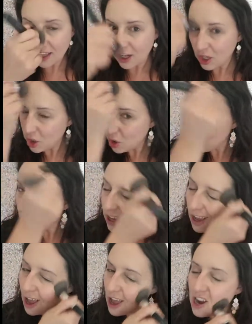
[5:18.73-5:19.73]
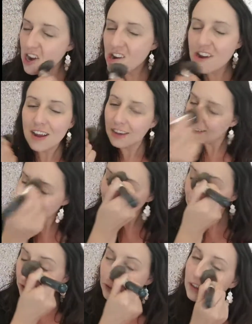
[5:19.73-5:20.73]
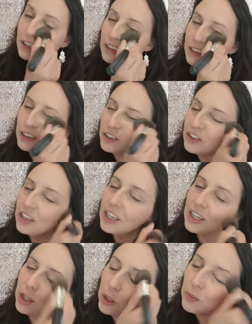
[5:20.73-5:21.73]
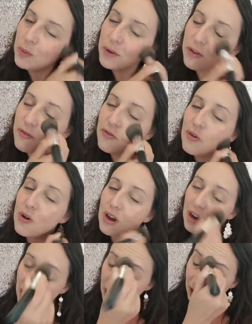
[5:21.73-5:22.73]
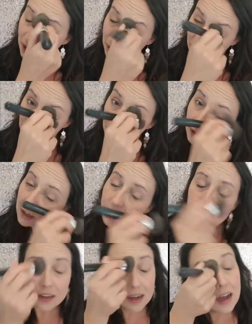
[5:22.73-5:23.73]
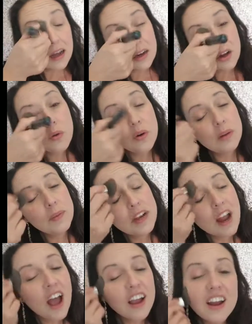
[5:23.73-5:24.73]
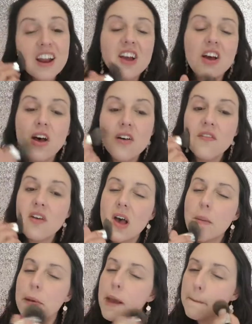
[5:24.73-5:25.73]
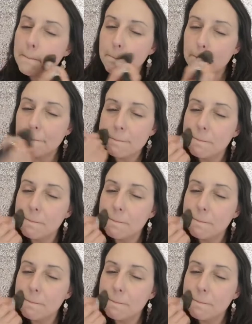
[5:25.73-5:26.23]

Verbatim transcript: I look like a human again kidding, I looked like a human before. I don't want to be negative, but